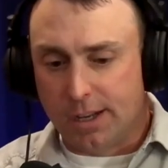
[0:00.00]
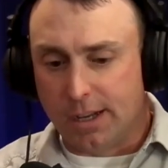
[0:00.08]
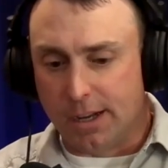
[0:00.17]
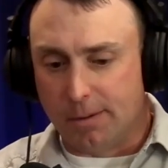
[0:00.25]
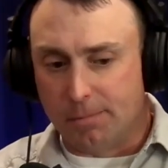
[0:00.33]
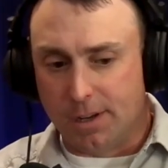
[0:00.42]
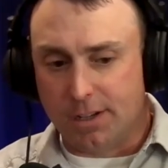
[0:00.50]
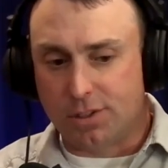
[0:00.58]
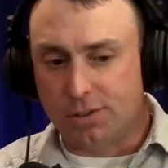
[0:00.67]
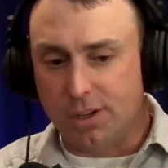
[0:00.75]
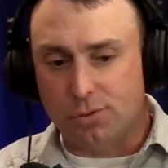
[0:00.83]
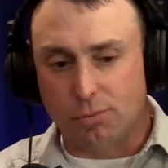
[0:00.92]

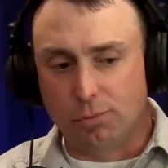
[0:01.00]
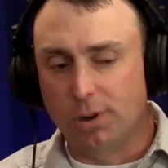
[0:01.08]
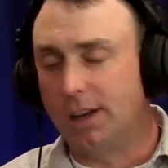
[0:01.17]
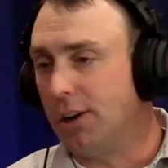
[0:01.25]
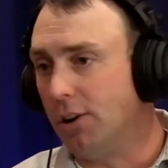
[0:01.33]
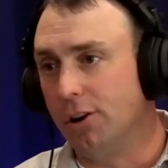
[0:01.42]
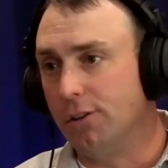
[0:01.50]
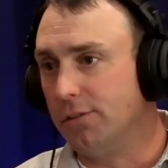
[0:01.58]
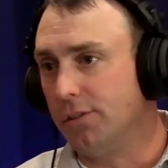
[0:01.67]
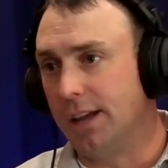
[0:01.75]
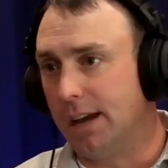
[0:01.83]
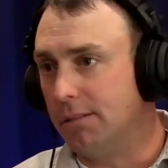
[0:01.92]
it's really hard
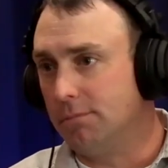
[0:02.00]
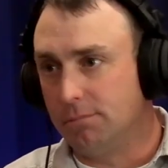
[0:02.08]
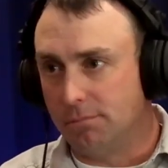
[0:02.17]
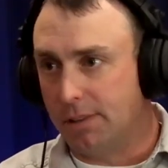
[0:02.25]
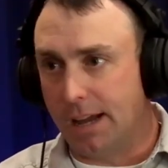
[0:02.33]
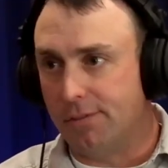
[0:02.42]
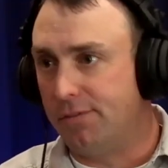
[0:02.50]
for that